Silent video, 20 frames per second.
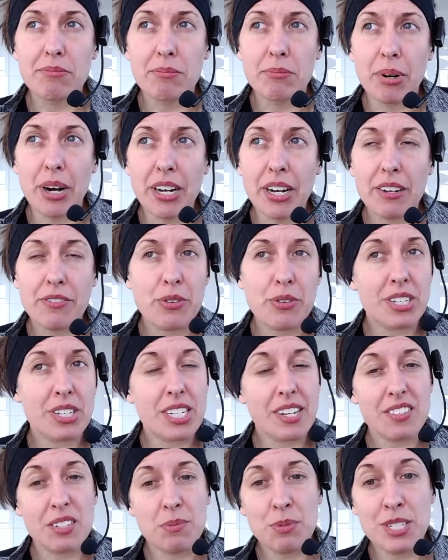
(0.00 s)
But if you guys
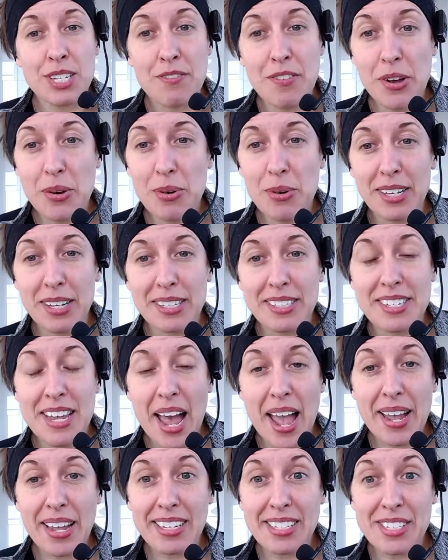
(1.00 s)
have specific ones,
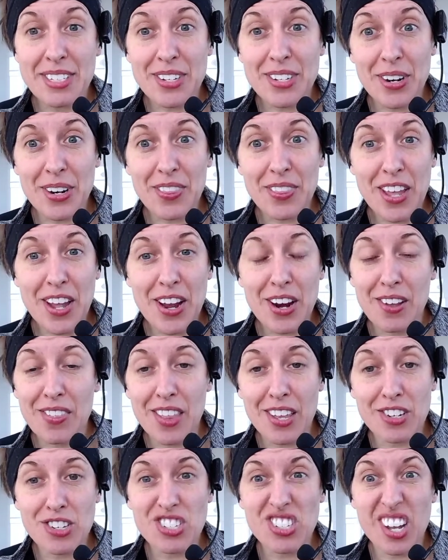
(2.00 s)
I can start there and
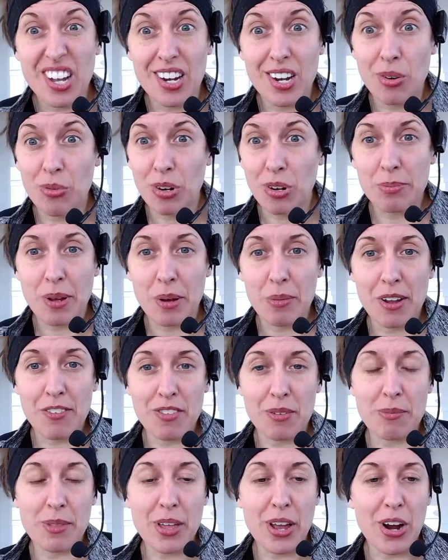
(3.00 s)
then just kind of work my way
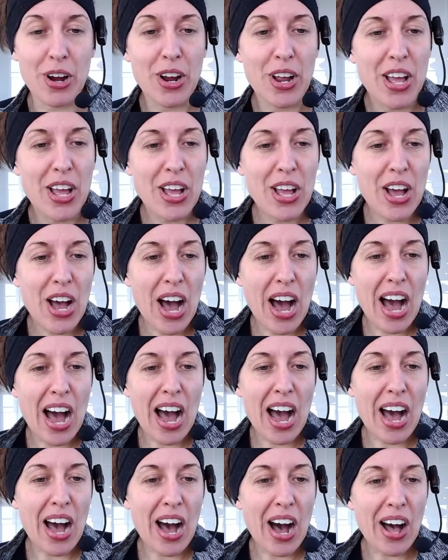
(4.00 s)
from there.
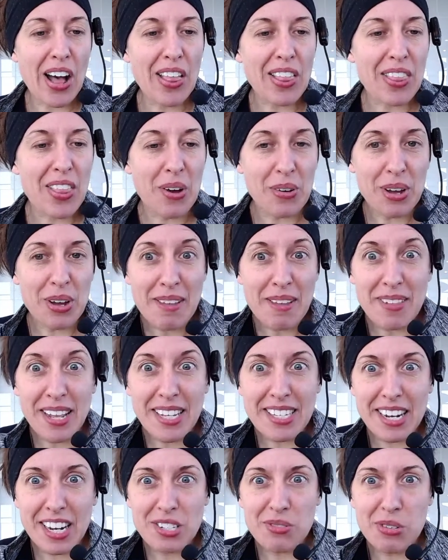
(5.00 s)
Okay,
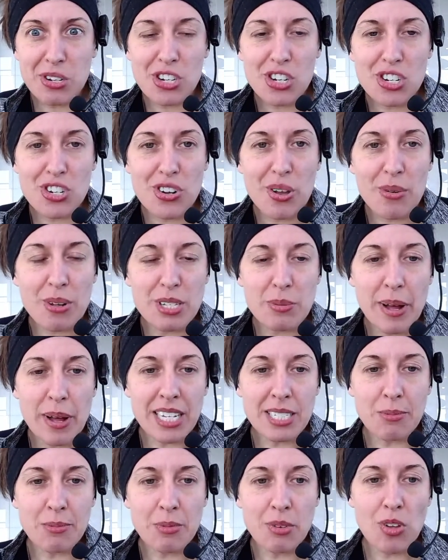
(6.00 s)
that's it. I just wanted to show you what's
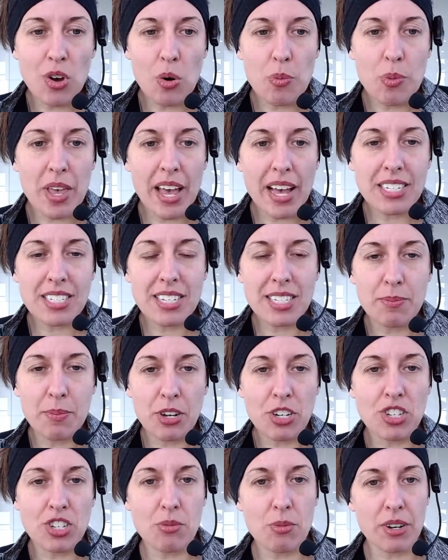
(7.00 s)
possible with OBS,
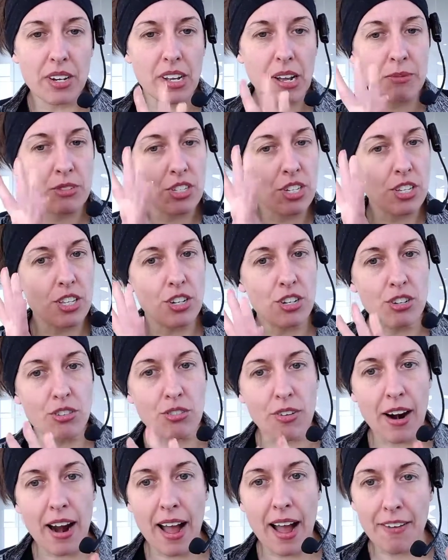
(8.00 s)
especially when it comes to the
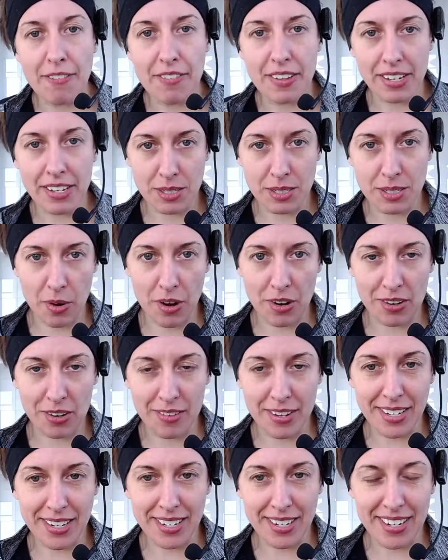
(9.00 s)
graphics part of
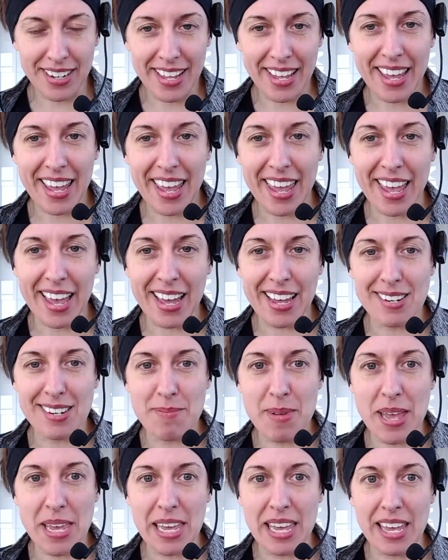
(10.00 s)
it and
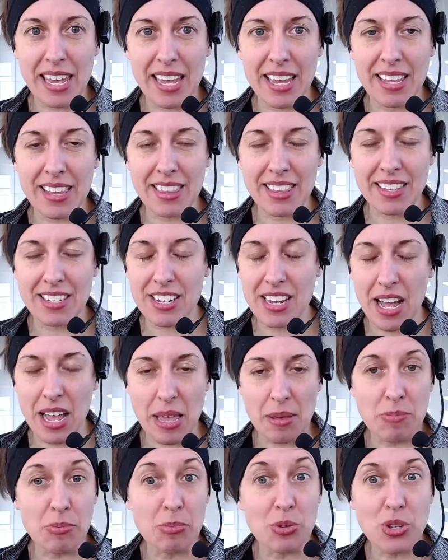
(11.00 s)
making it
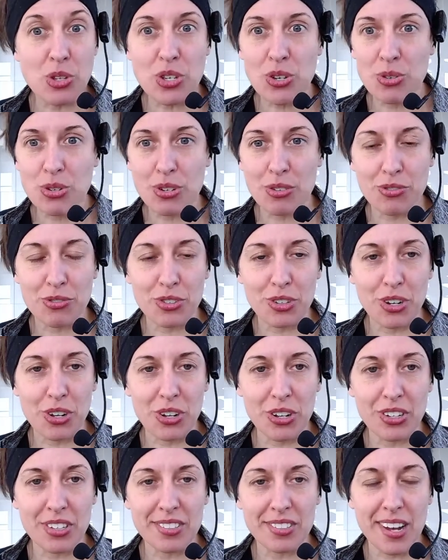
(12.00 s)
a
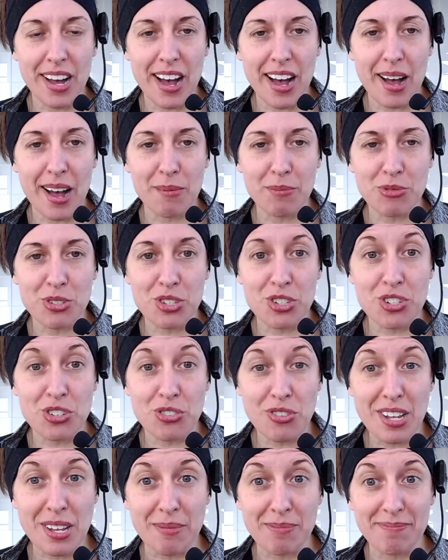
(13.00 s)
beautiful
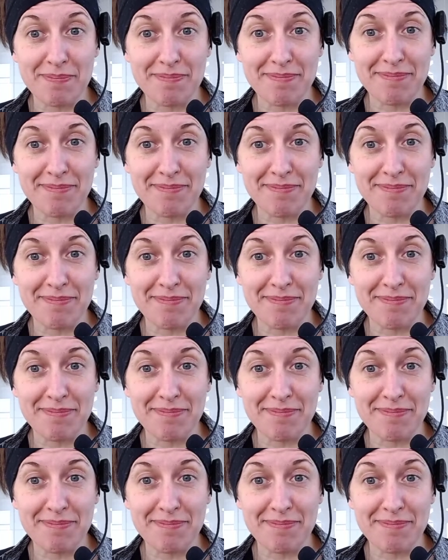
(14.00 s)
stream.